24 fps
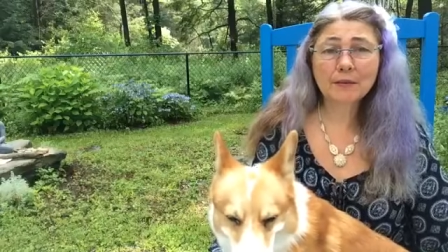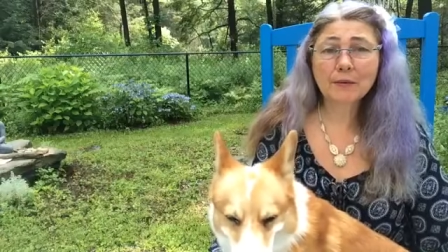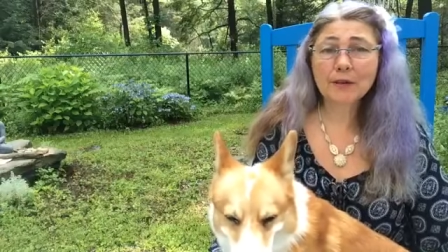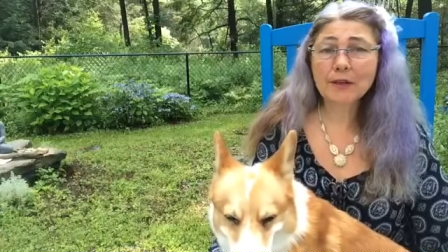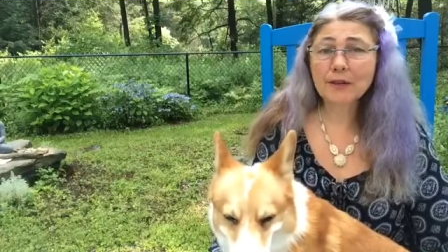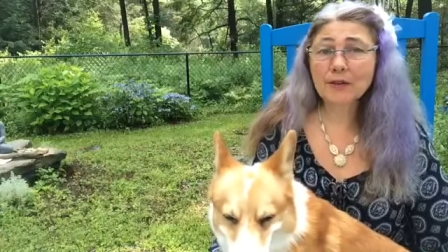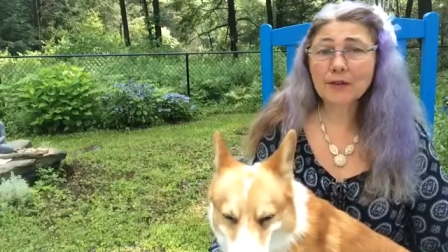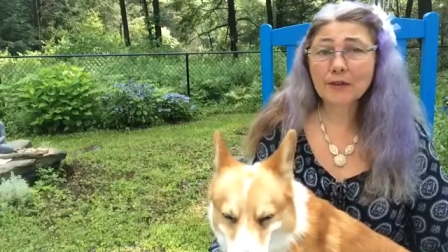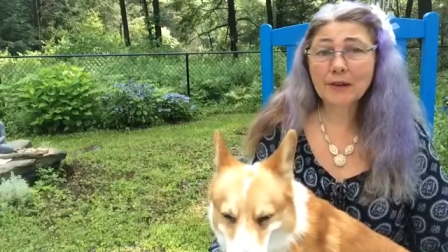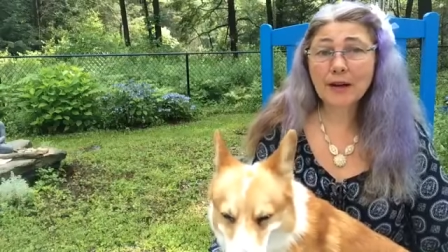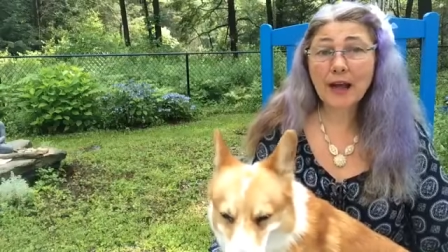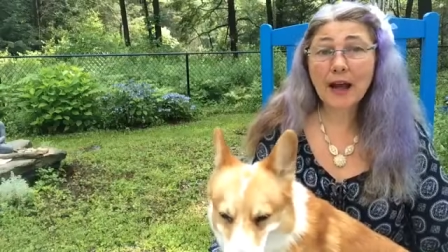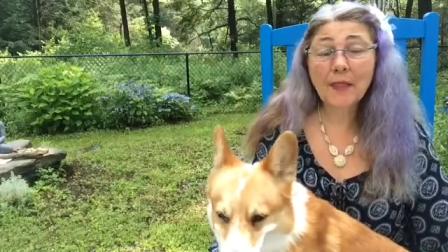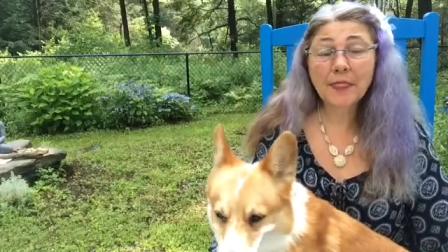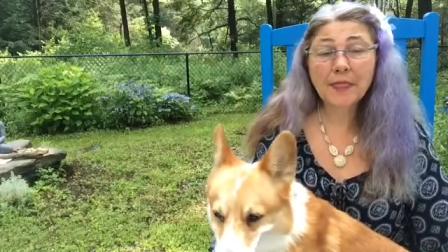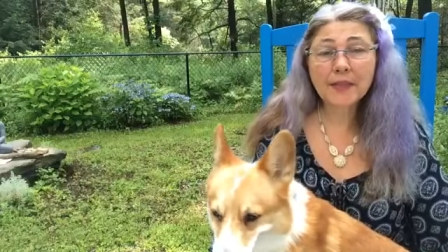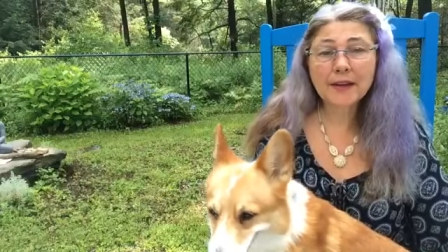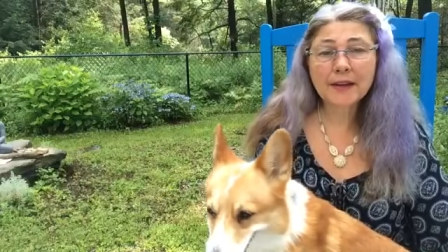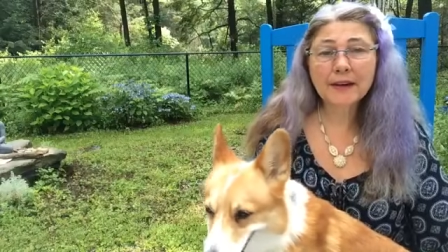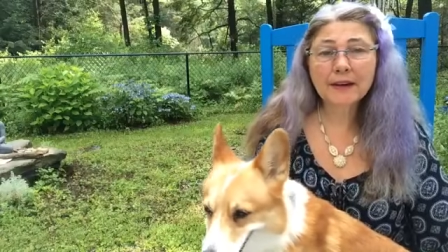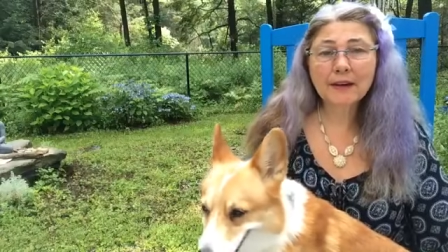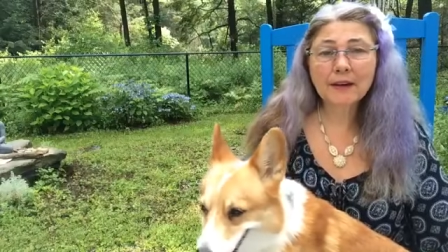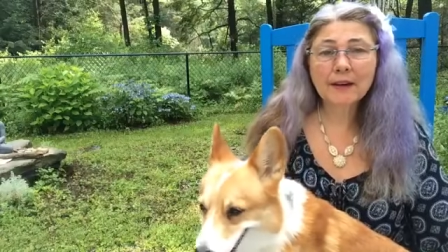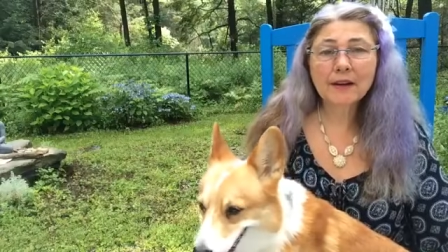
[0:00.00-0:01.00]
when you're not
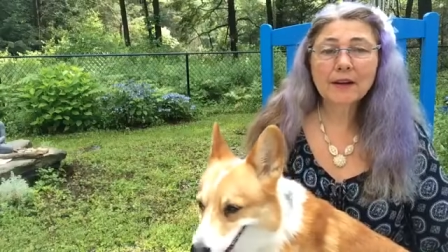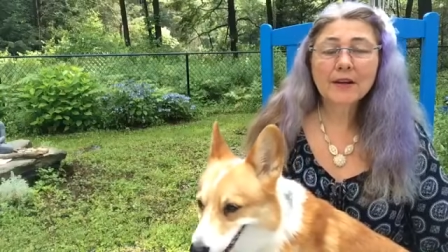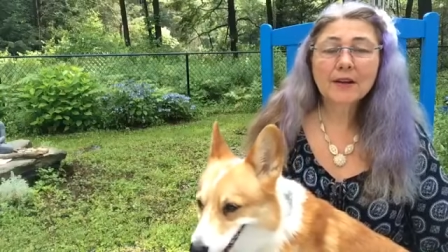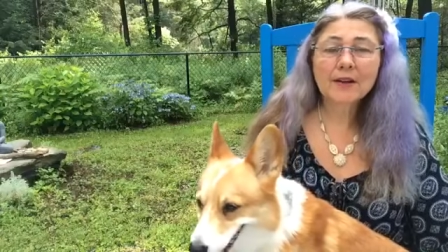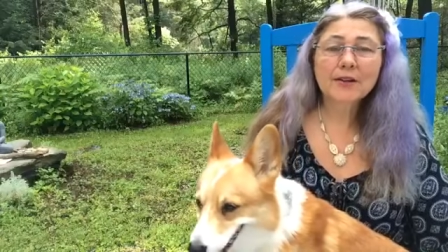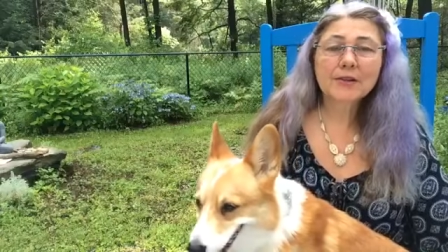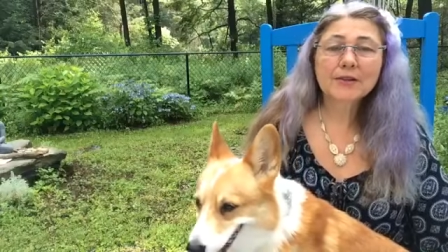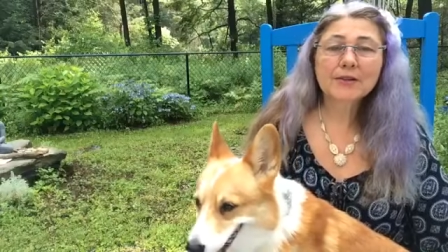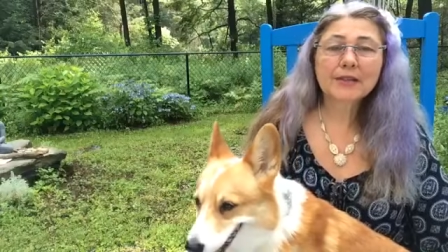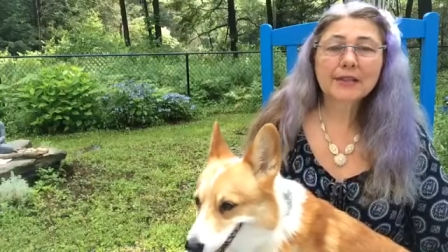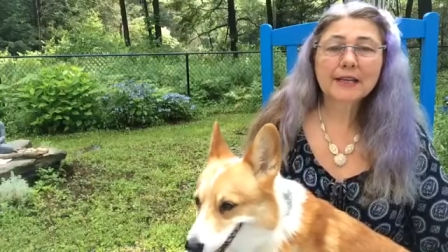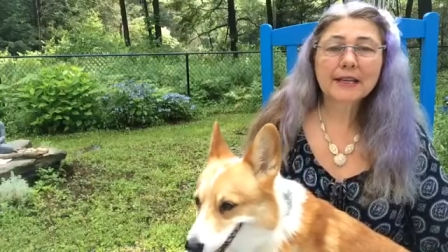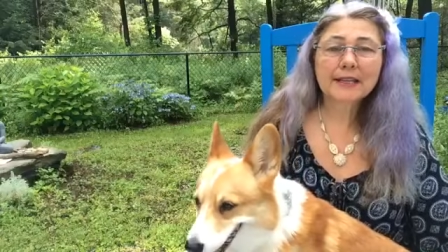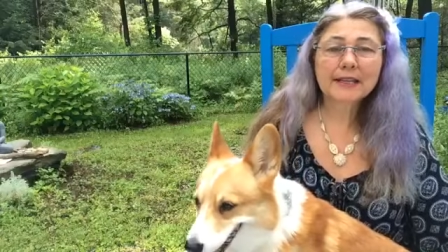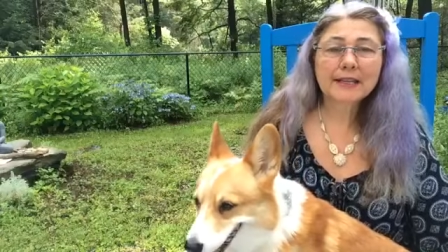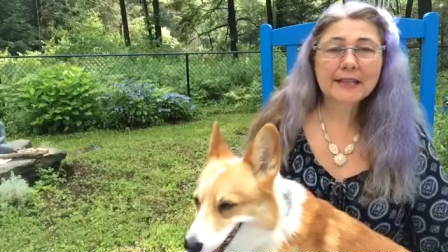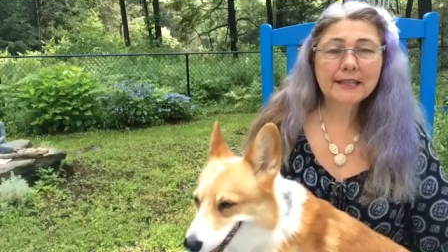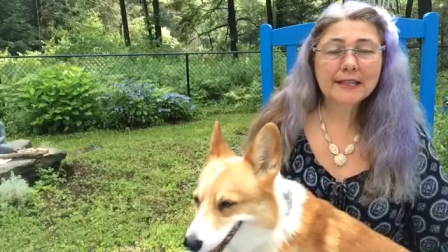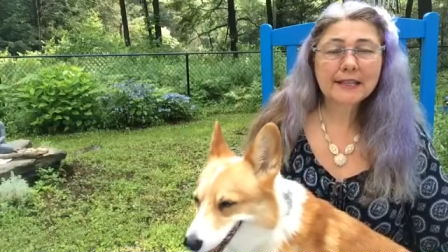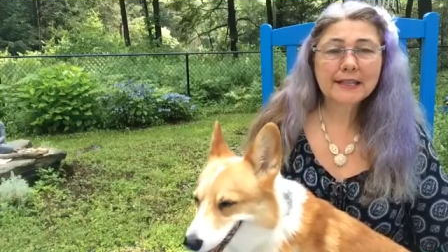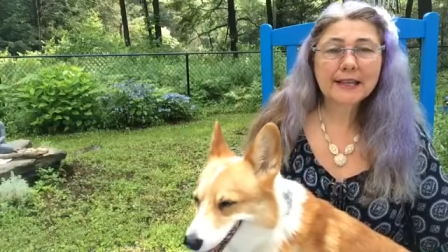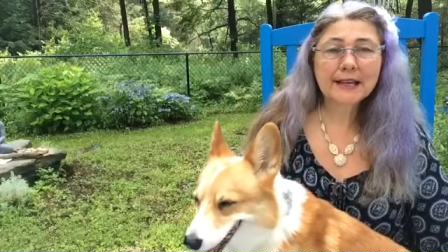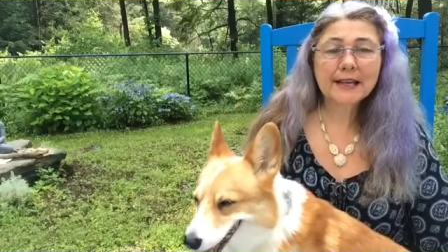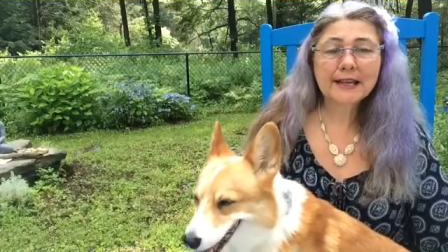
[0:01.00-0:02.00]
there so that
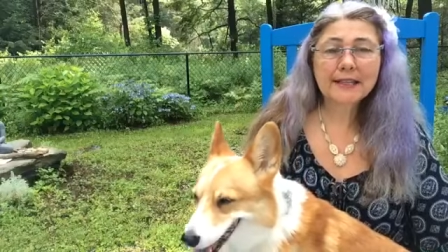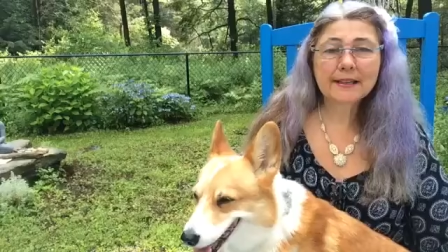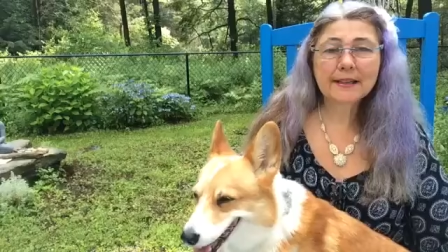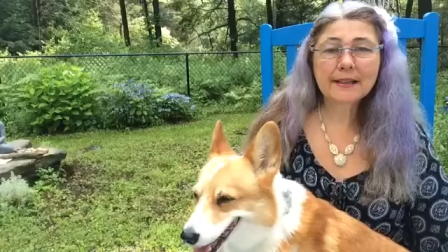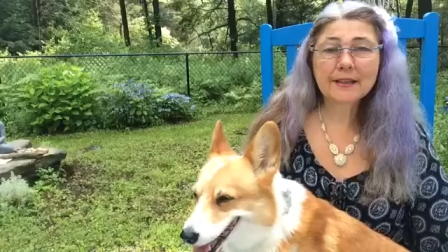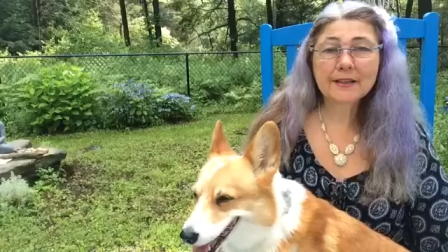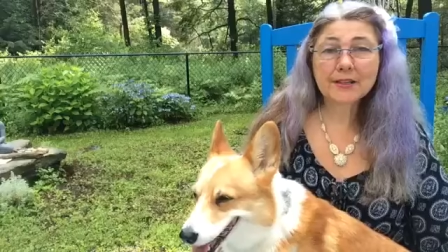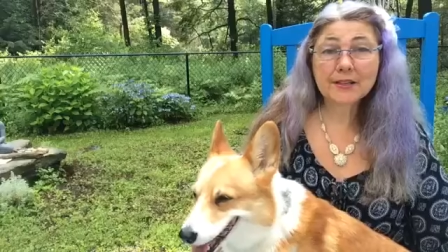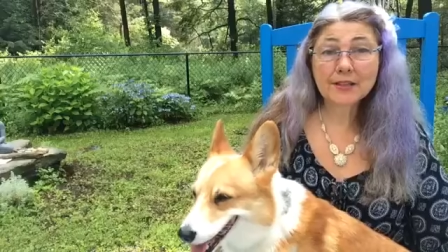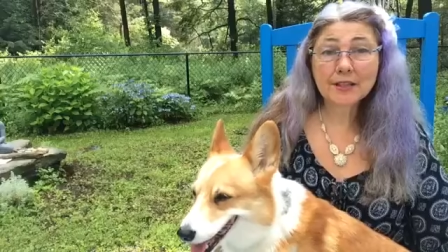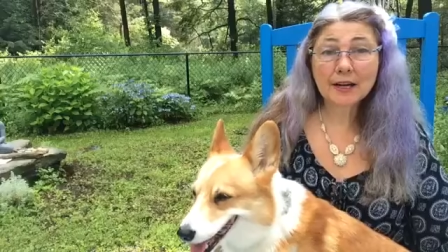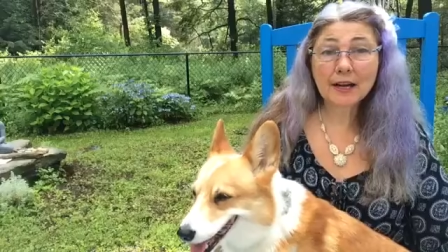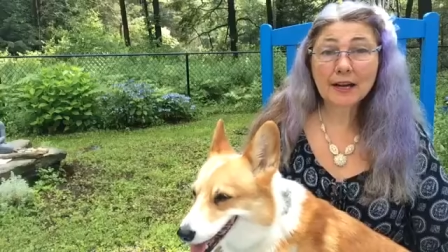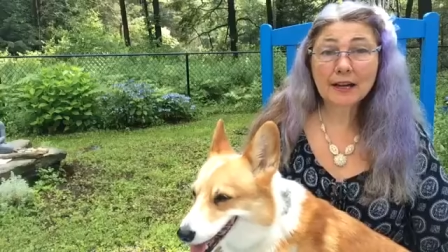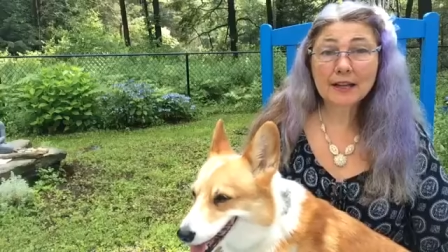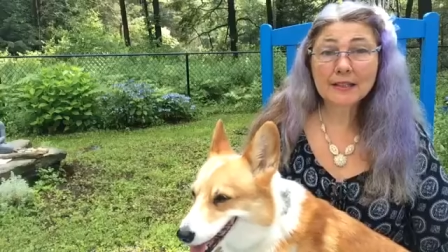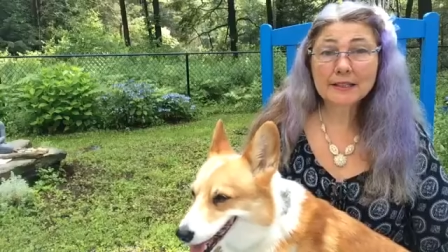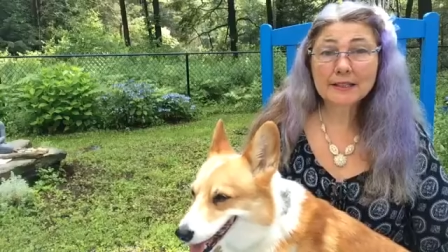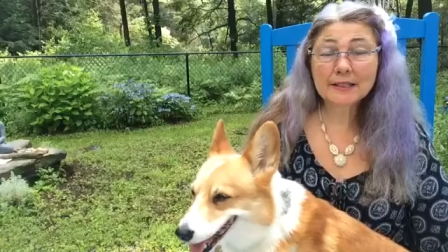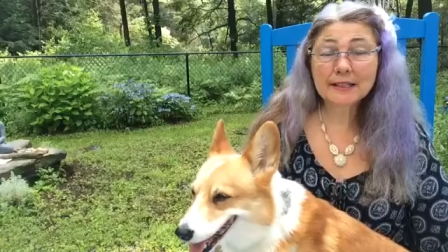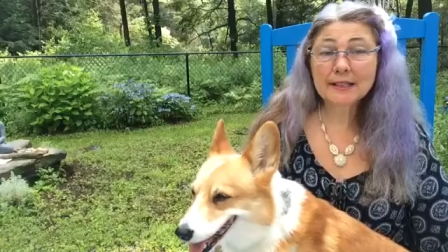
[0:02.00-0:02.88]
he can adjust.